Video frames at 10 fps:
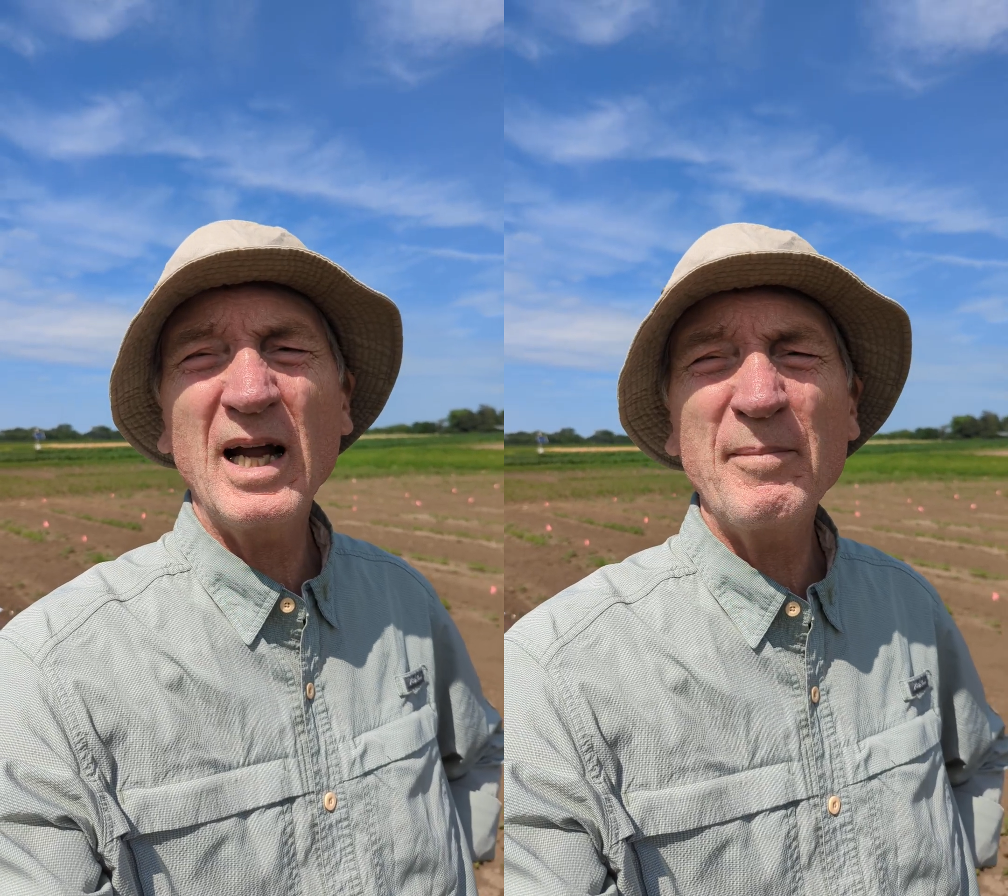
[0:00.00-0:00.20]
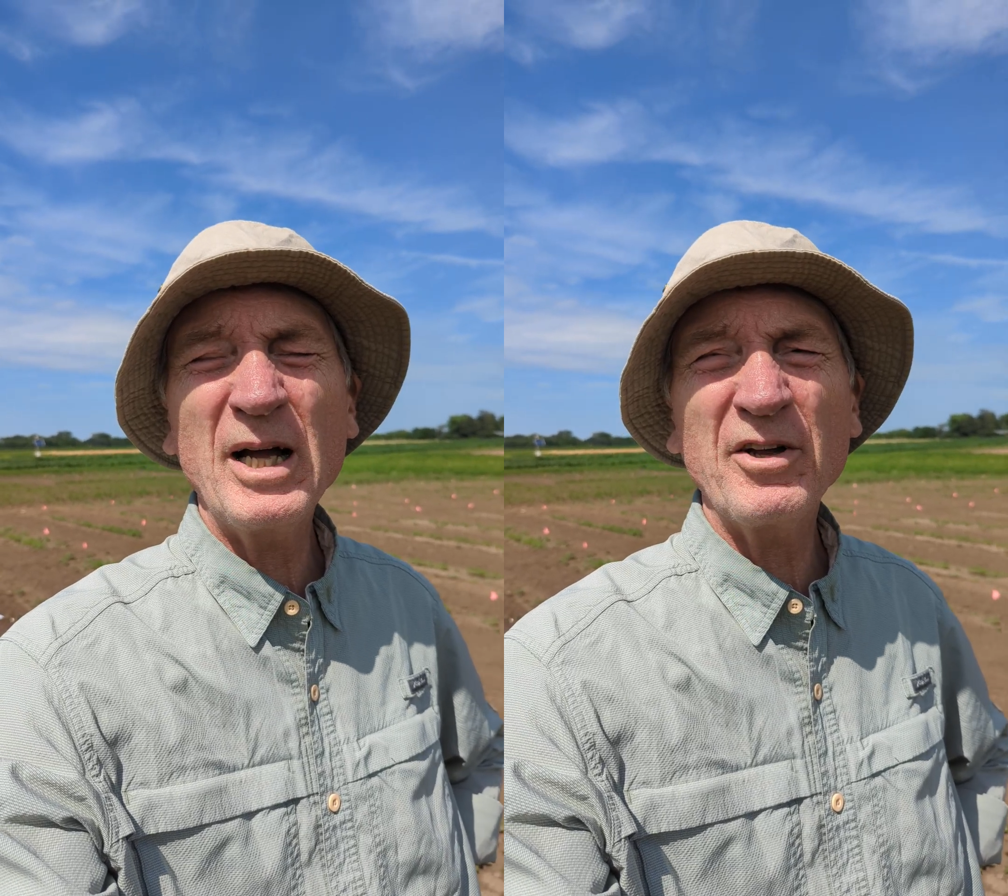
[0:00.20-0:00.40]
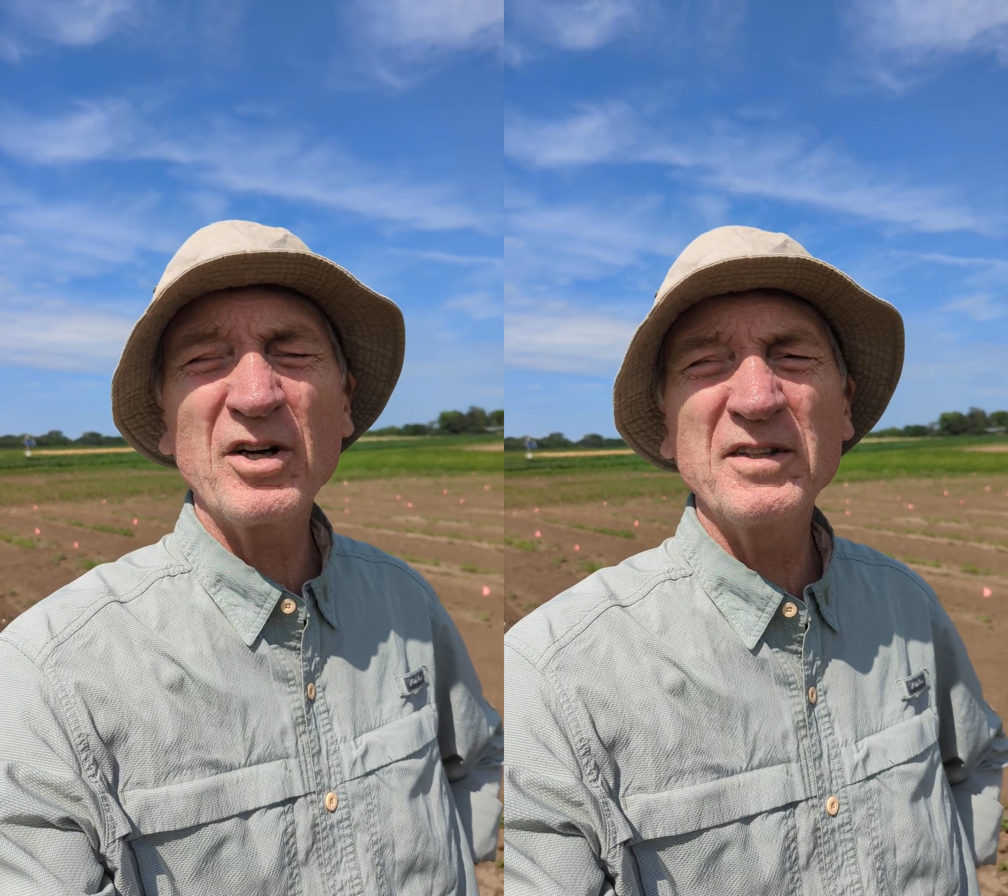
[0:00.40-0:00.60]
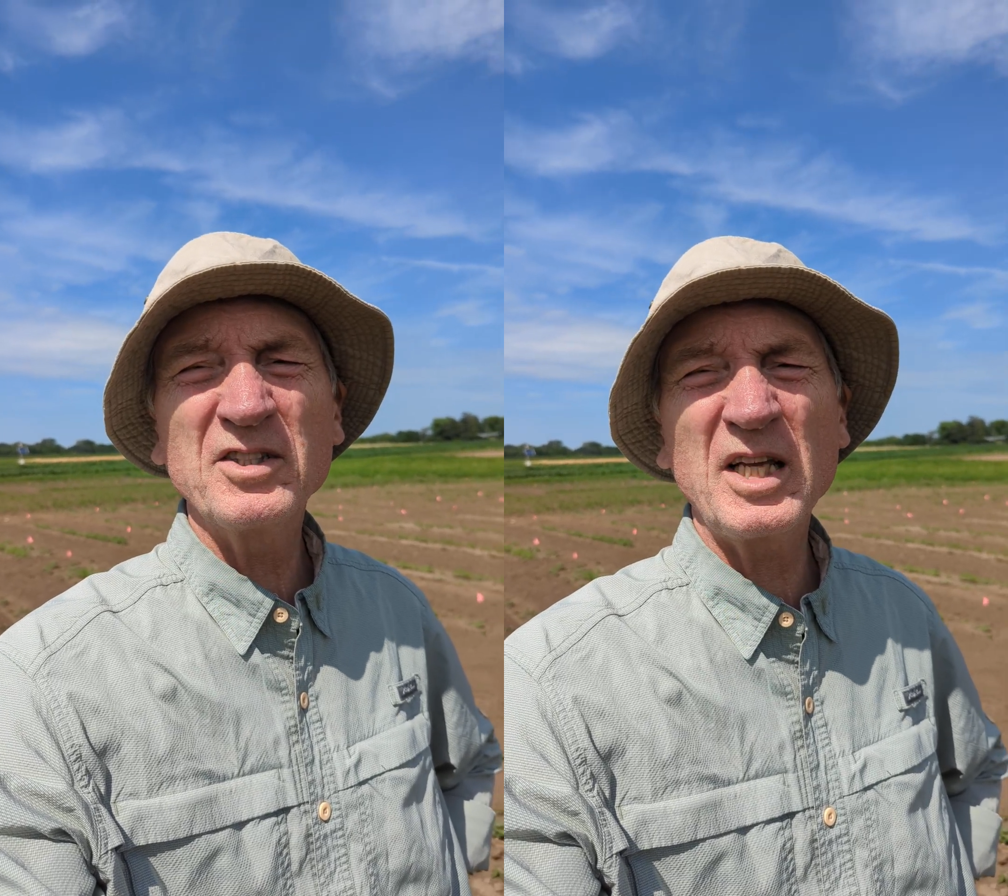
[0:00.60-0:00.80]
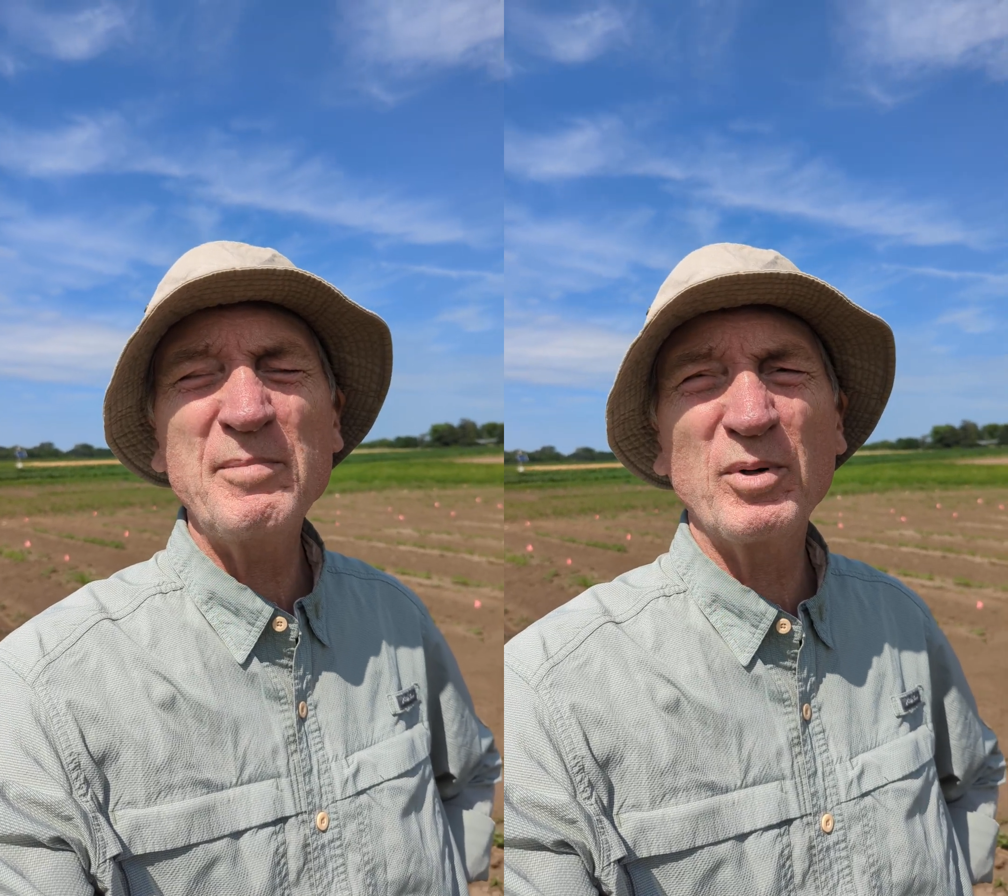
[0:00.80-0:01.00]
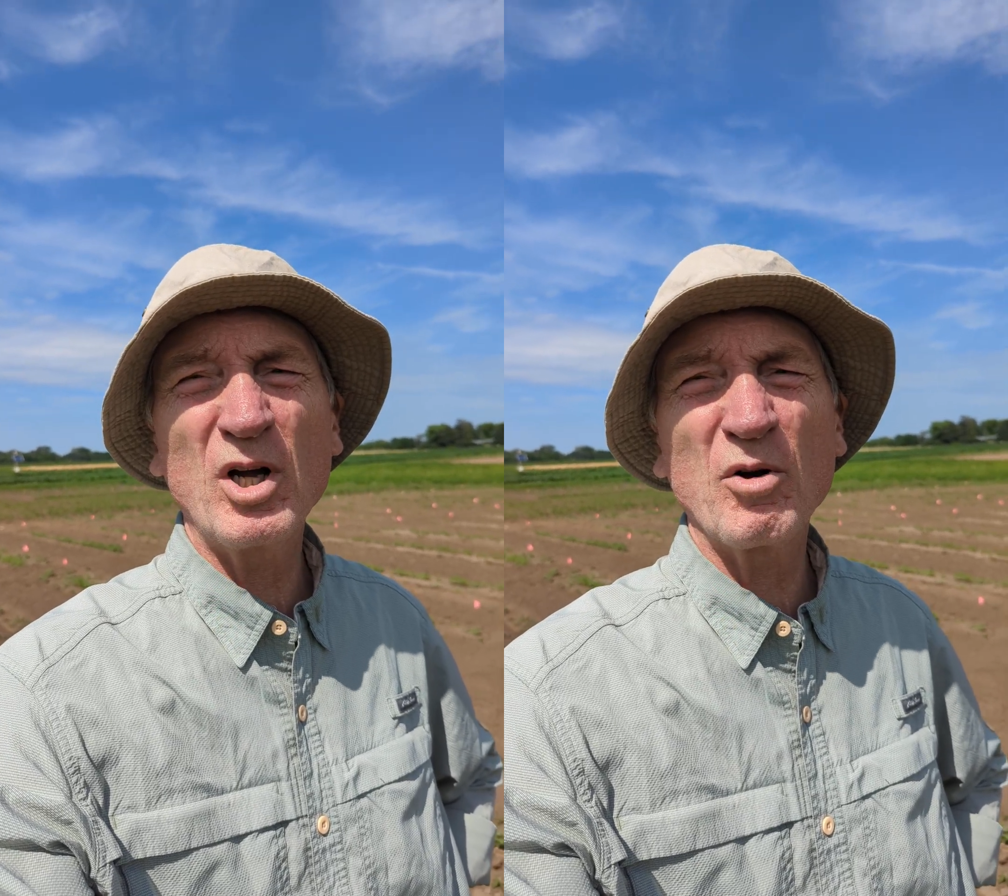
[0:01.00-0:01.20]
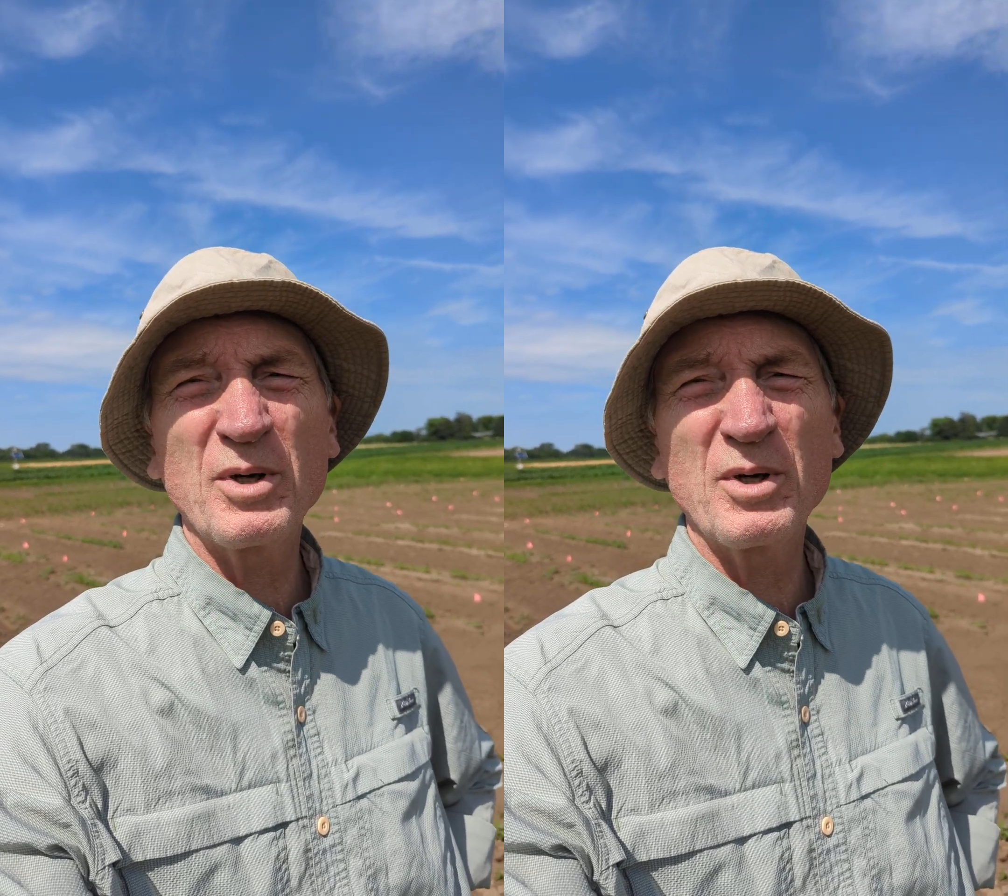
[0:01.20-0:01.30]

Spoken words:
I'm out on the St. Paul